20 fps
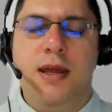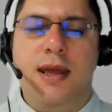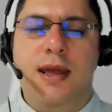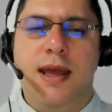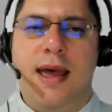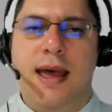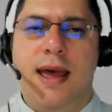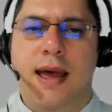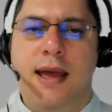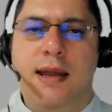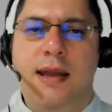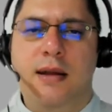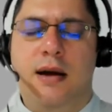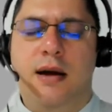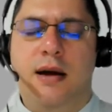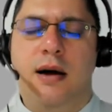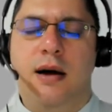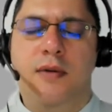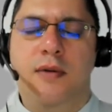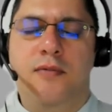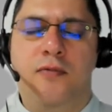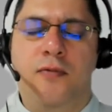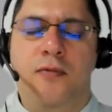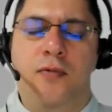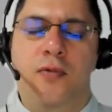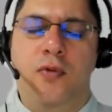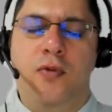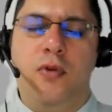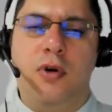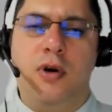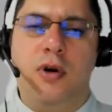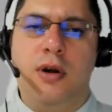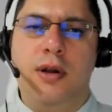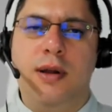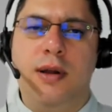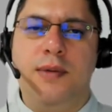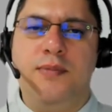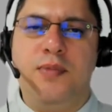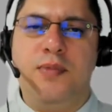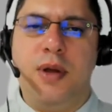And um, for
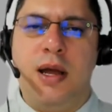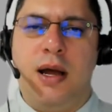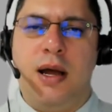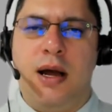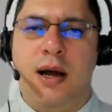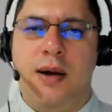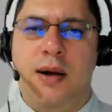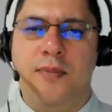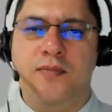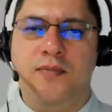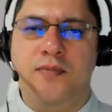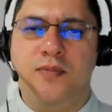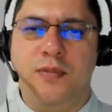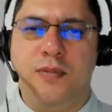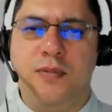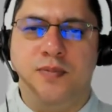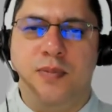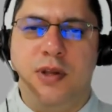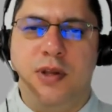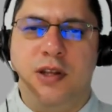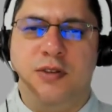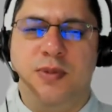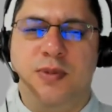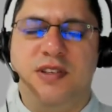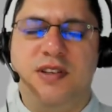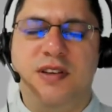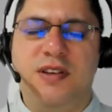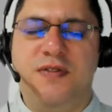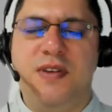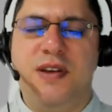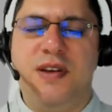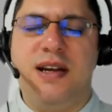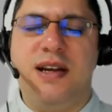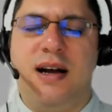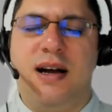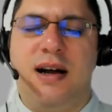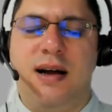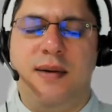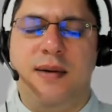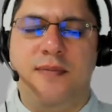um, specific
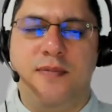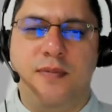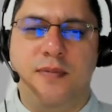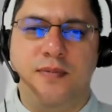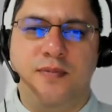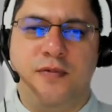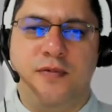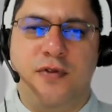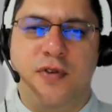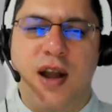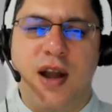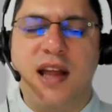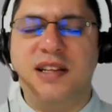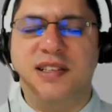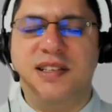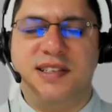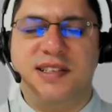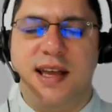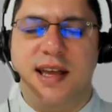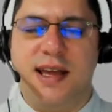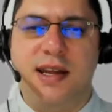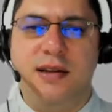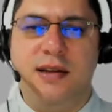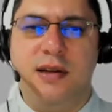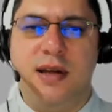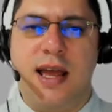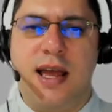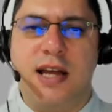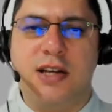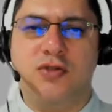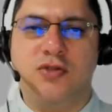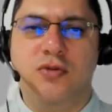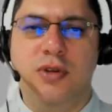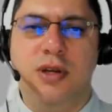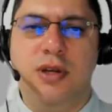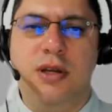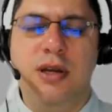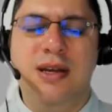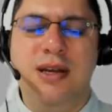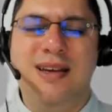um, friend setting,
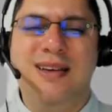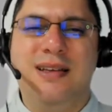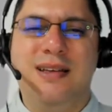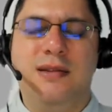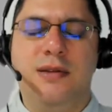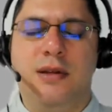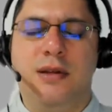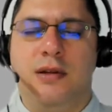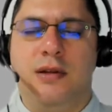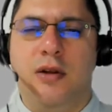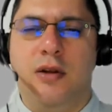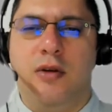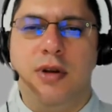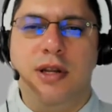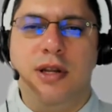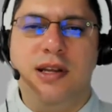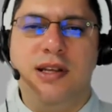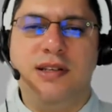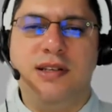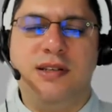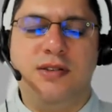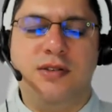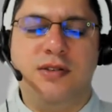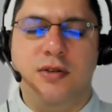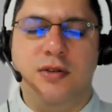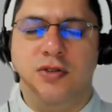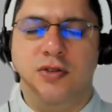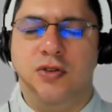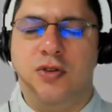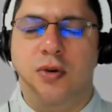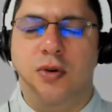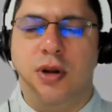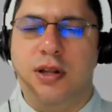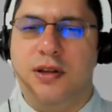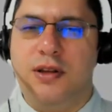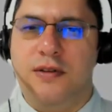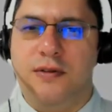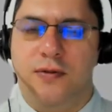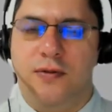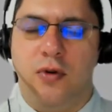actually, the clothing is
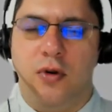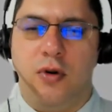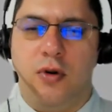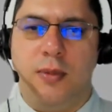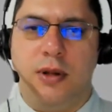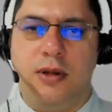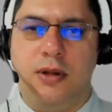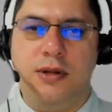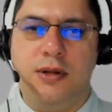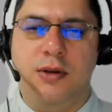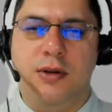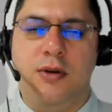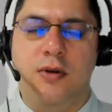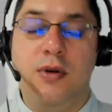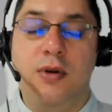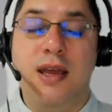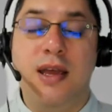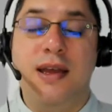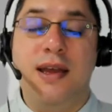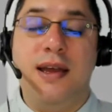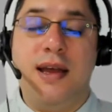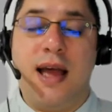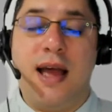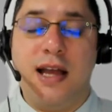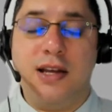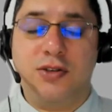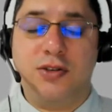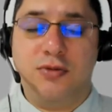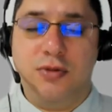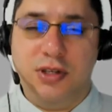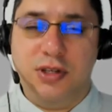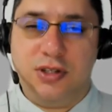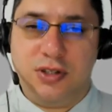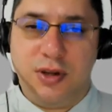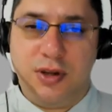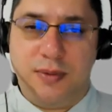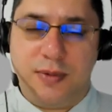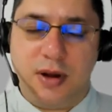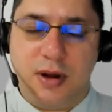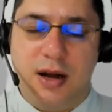totally informal. You know, actually
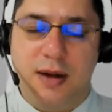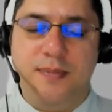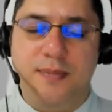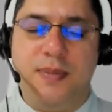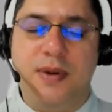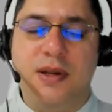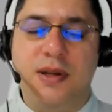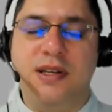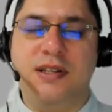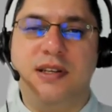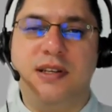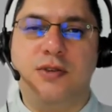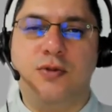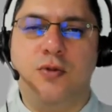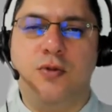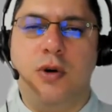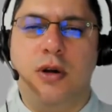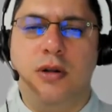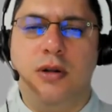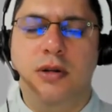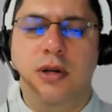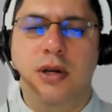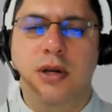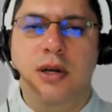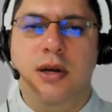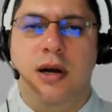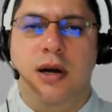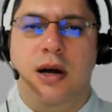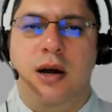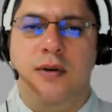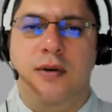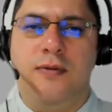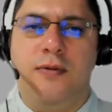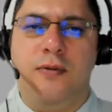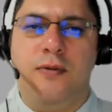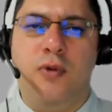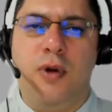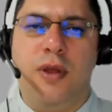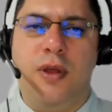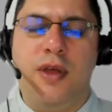some companies as well uh,
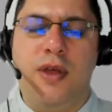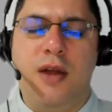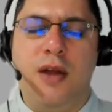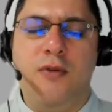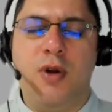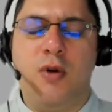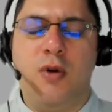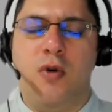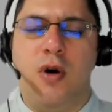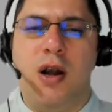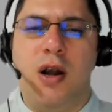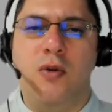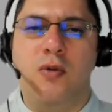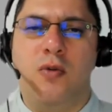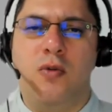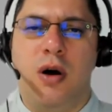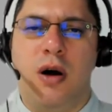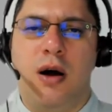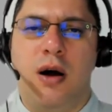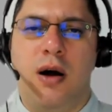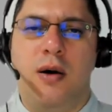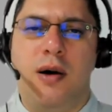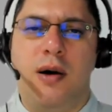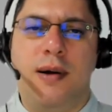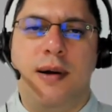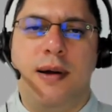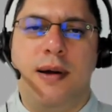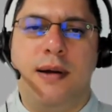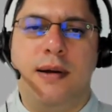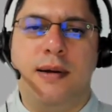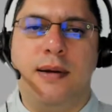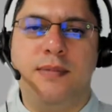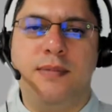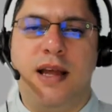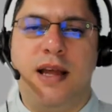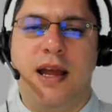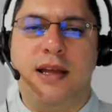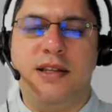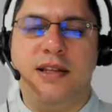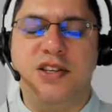when they require uh, uh,
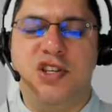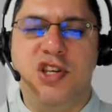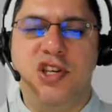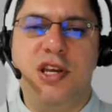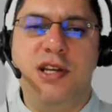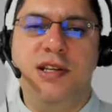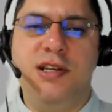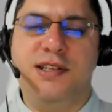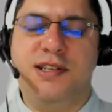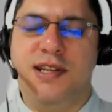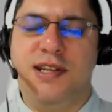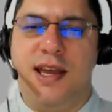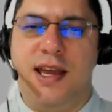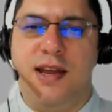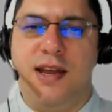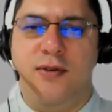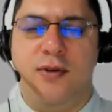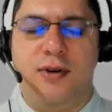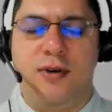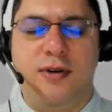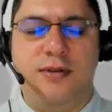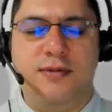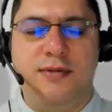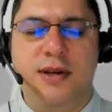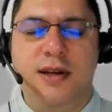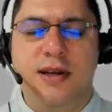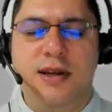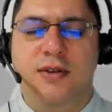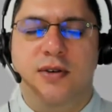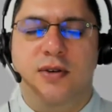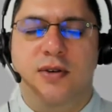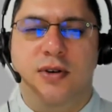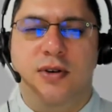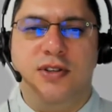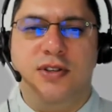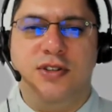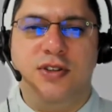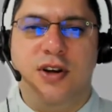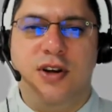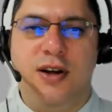like jeans day or or
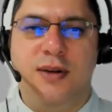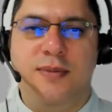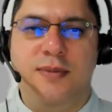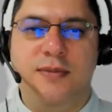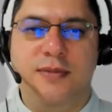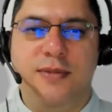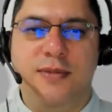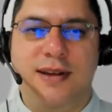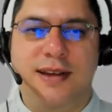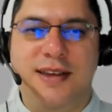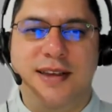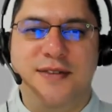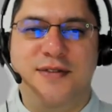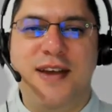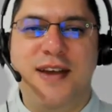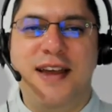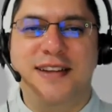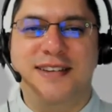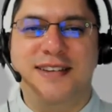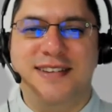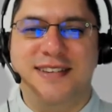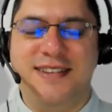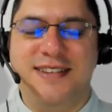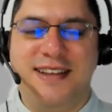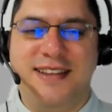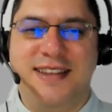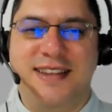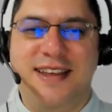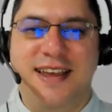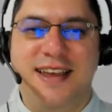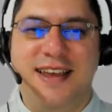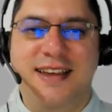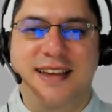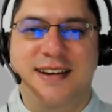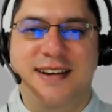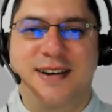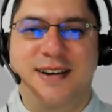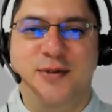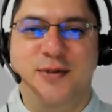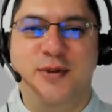some uh, event that they
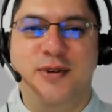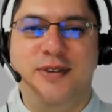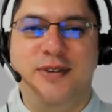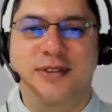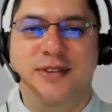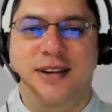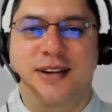uh, will